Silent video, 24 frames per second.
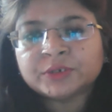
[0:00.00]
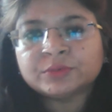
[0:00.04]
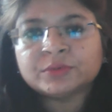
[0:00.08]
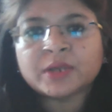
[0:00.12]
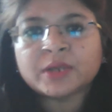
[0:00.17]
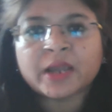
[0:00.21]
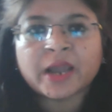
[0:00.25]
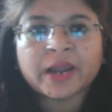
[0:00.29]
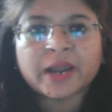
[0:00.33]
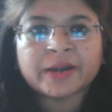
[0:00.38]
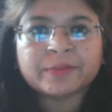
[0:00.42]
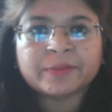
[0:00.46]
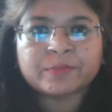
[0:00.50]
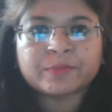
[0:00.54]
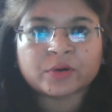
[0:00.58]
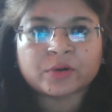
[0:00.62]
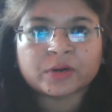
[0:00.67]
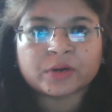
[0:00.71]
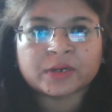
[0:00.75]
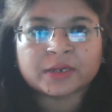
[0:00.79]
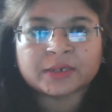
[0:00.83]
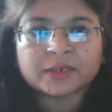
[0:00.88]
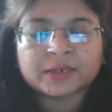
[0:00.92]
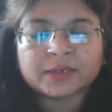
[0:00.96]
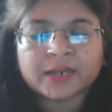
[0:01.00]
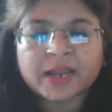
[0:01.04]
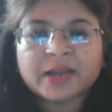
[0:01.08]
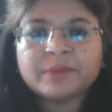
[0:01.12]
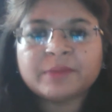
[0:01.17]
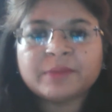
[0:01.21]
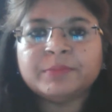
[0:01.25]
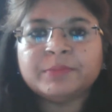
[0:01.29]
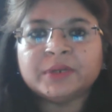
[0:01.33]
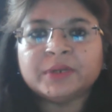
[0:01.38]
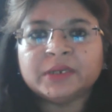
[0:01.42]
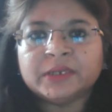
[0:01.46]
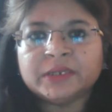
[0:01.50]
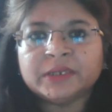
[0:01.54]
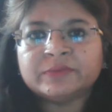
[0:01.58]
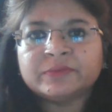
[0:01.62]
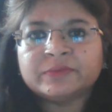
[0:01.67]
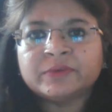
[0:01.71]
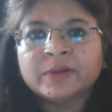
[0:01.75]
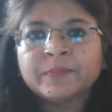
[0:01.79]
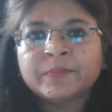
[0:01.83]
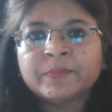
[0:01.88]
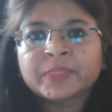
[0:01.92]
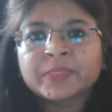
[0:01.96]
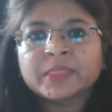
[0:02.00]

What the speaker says: to the end product and believe